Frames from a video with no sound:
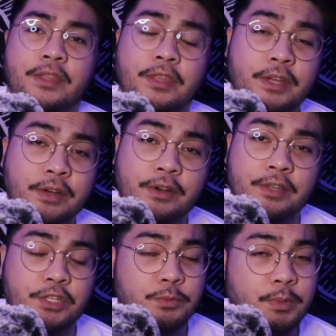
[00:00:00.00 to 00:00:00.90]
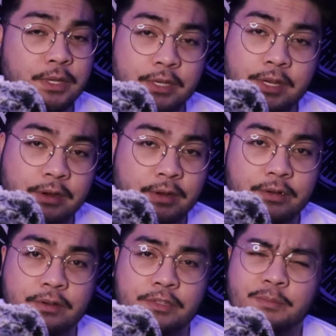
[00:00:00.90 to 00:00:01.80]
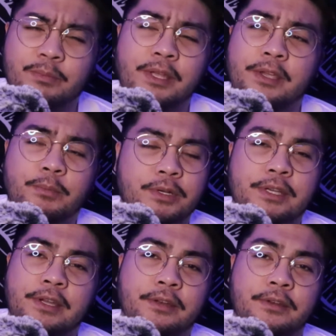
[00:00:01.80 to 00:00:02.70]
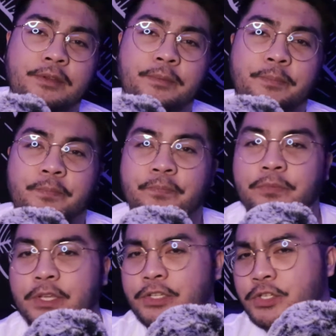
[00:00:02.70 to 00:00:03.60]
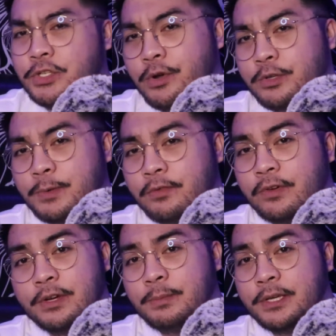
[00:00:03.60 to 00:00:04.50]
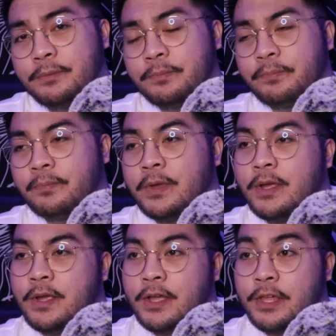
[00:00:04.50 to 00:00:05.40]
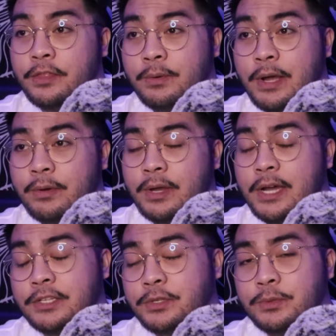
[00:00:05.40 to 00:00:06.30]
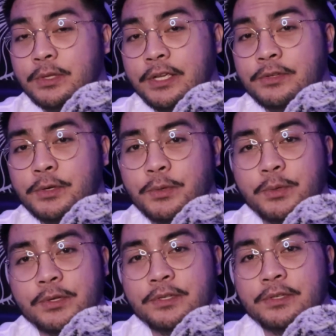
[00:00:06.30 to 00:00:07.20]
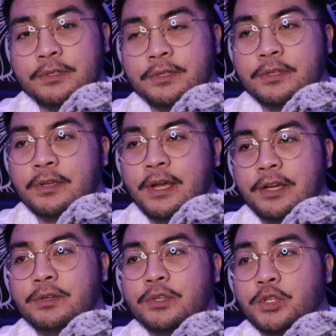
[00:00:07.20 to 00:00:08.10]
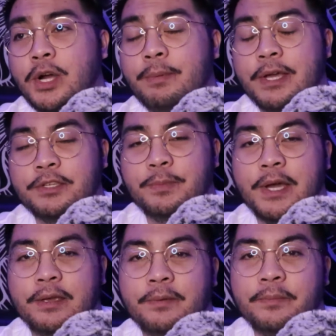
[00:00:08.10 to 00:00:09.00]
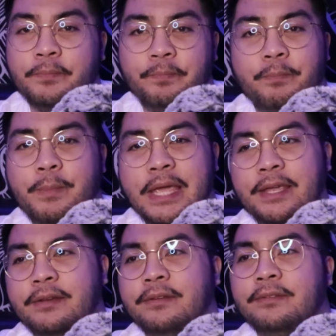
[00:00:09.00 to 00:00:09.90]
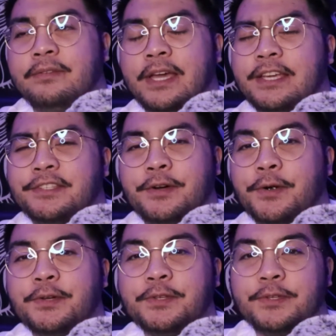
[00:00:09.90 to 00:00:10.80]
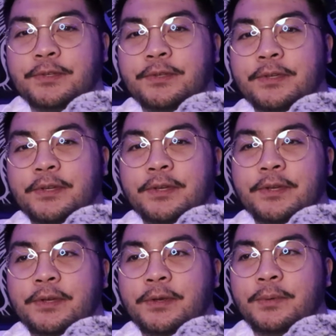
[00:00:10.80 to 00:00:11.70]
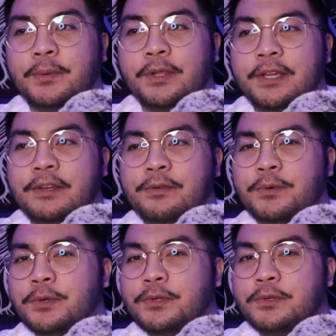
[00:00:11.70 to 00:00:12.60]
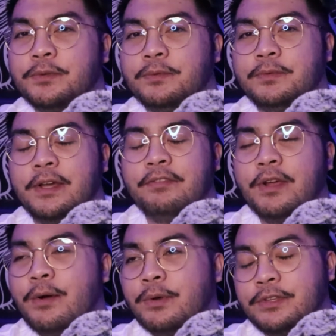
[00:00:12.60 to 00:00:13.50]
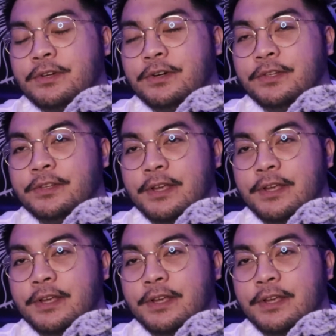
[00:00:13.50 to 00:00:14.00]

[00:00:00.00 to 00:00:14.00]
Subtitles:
theater and just playing characters and playing pretend. It's just always been fun to me. Throughout high school, I took courses. I took drama as my main, I guess, arts related course. I forgot what it's called